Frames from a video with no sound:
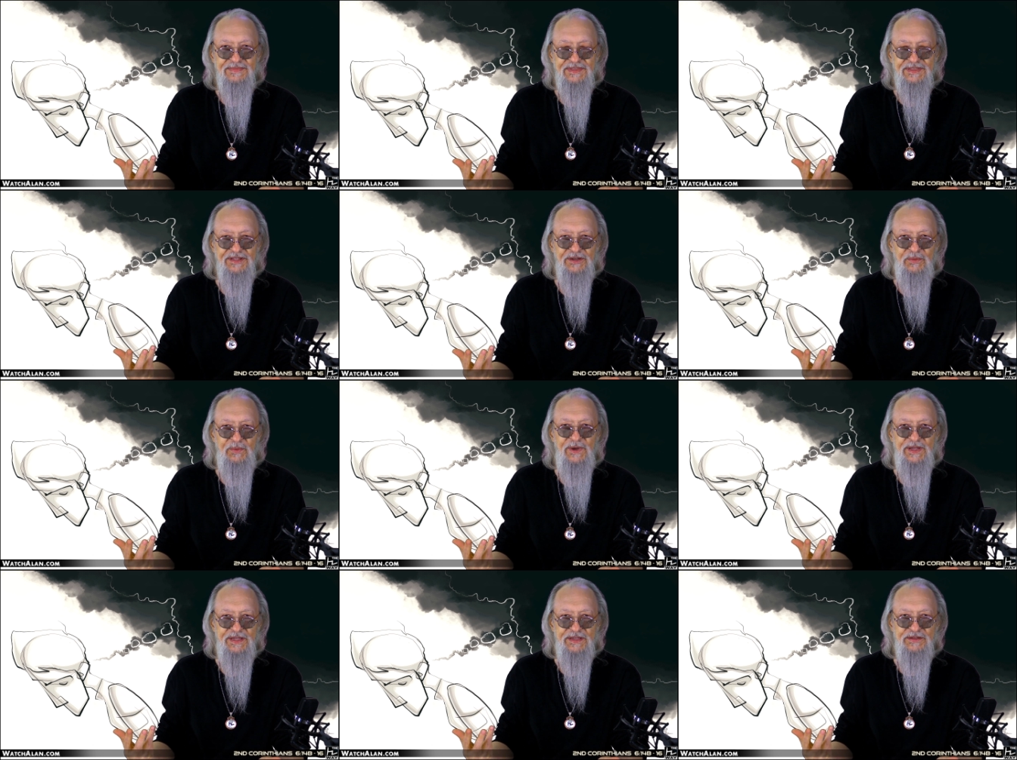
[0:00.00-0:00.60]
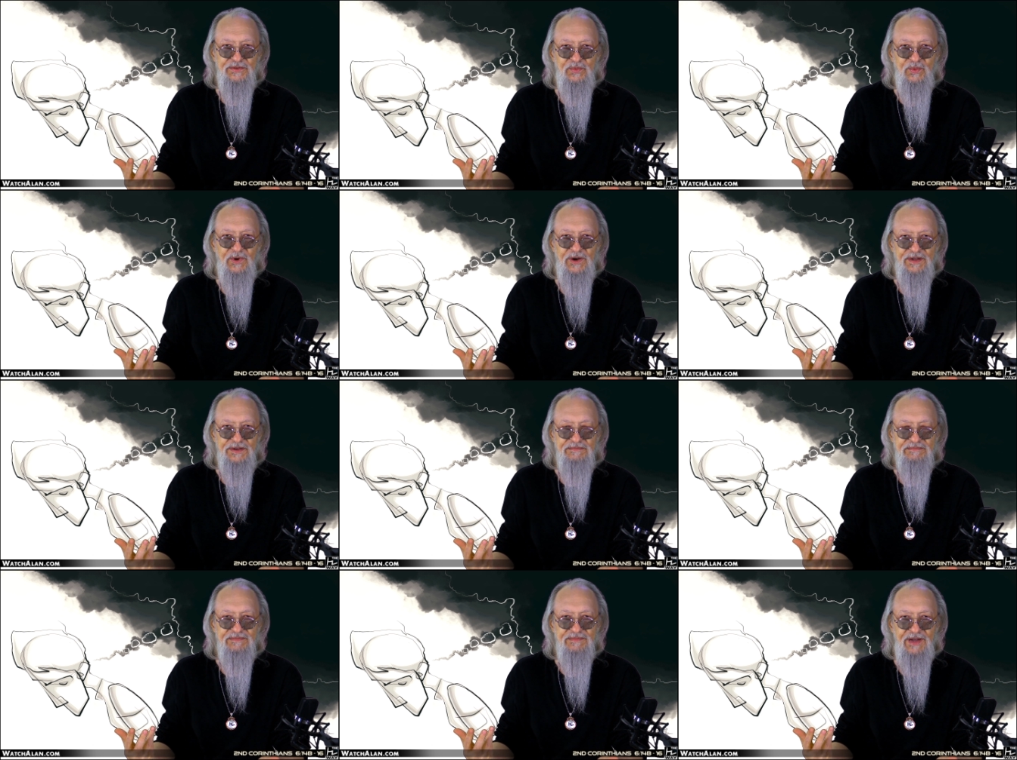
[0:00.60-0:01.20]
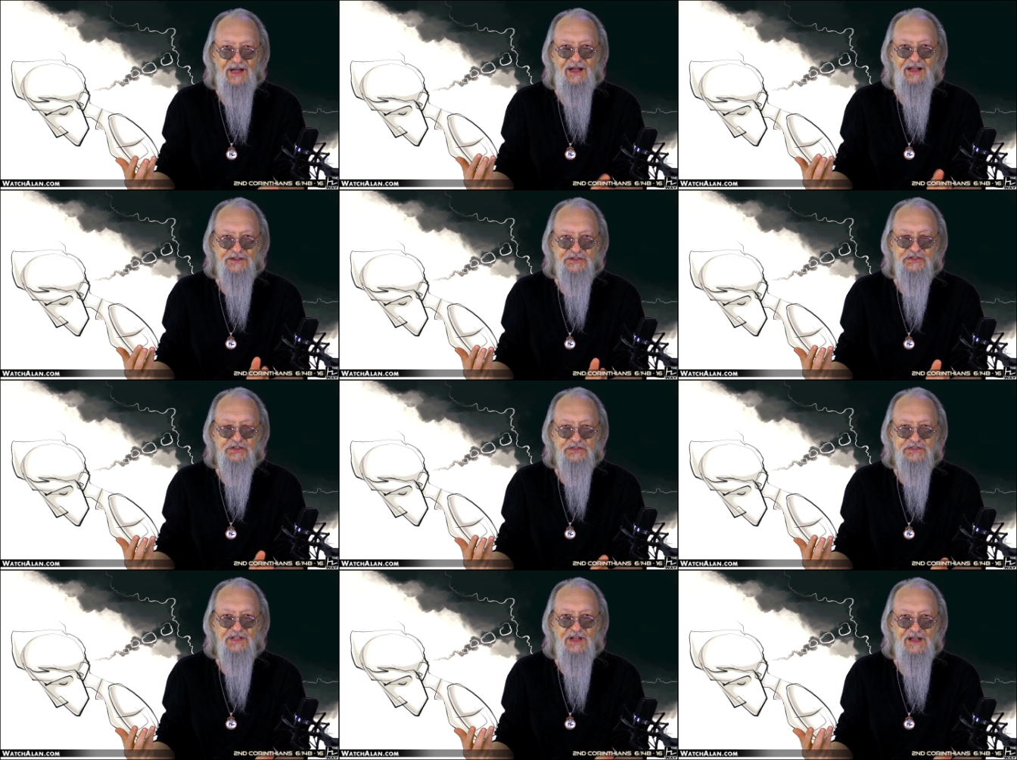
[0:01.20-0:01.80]
the wicked one?
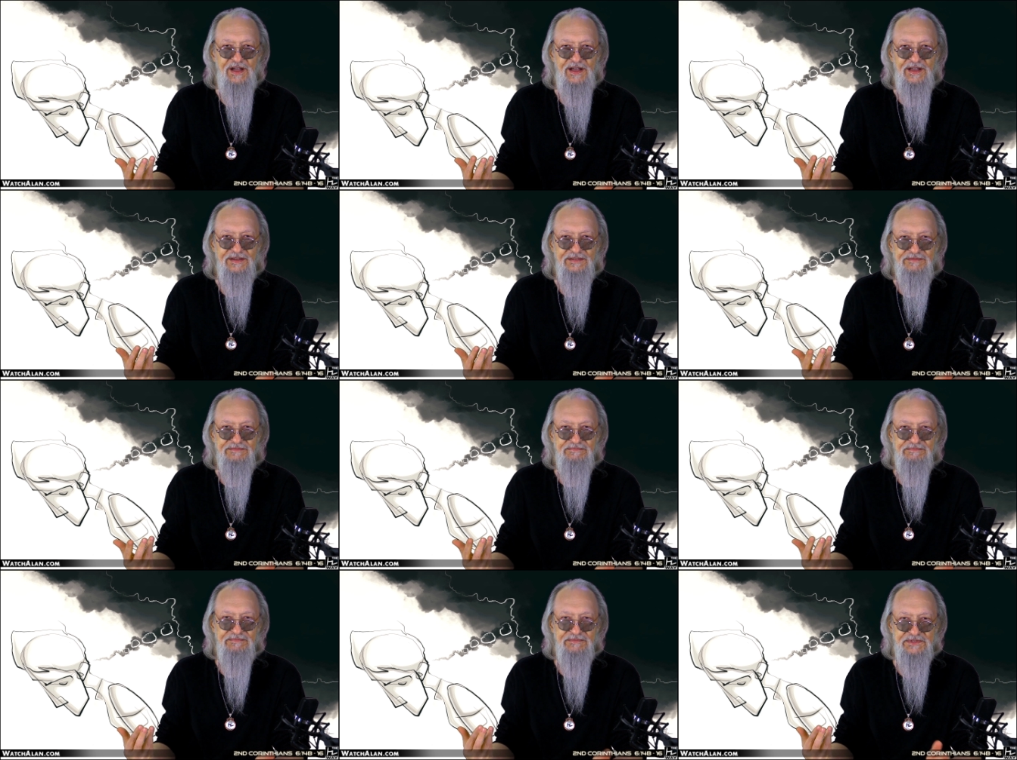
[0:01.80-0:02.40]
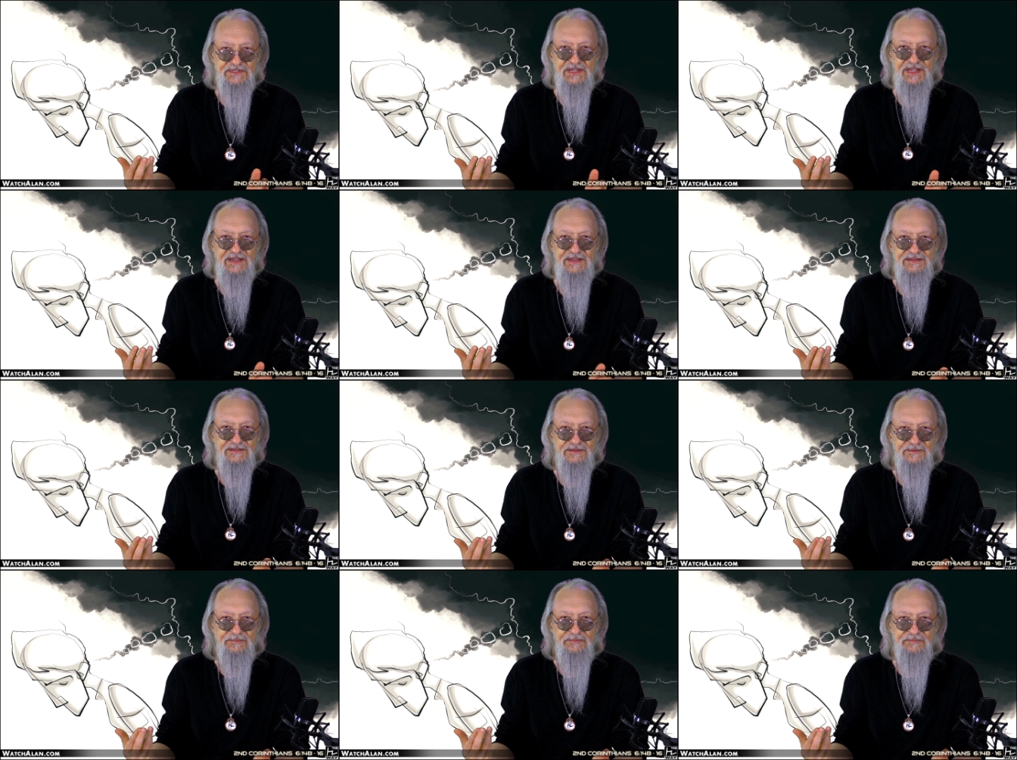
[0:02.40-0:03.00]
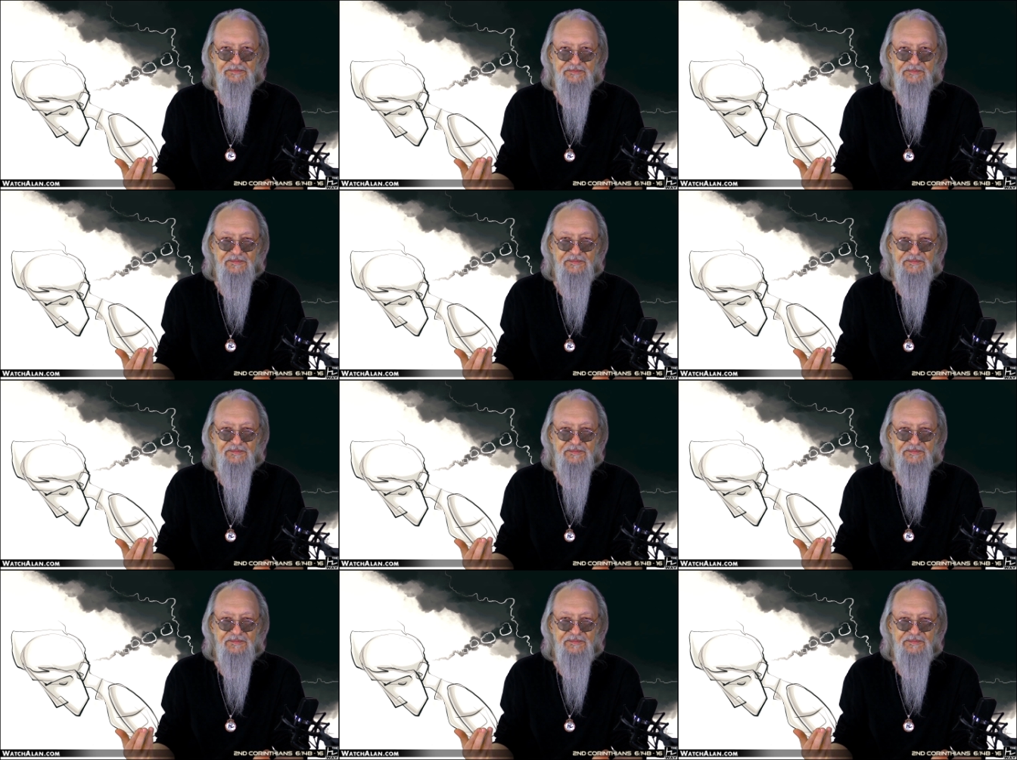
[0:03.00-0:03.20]
Hashatan, Satan.